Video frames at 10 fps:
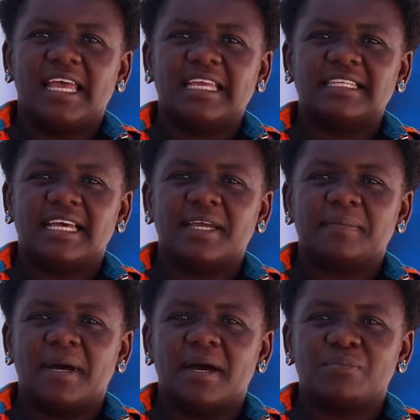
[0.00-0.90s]
and I
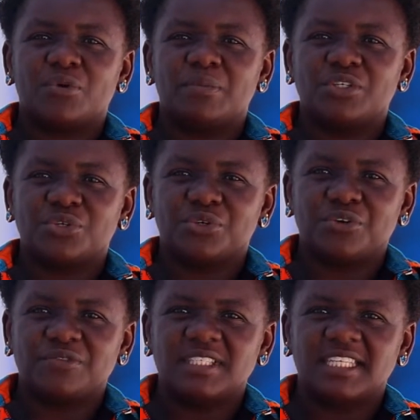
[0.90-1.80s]
am a probation
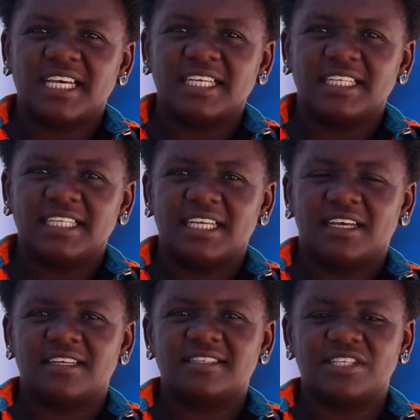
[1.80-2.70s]
officer
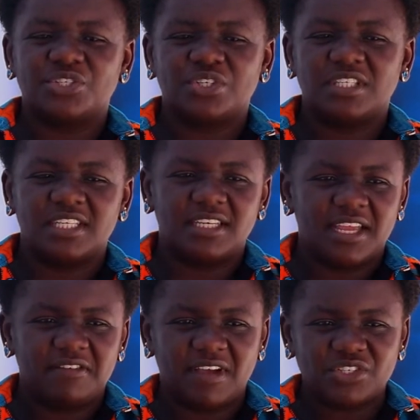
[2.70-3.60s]
stationed in
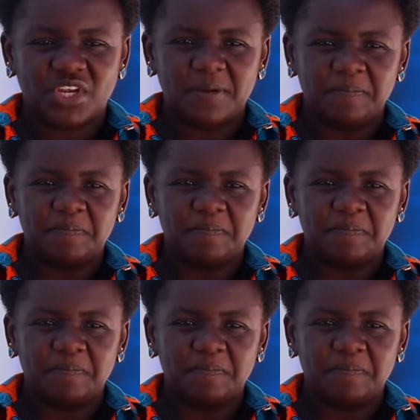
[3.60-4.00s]
Naivasha.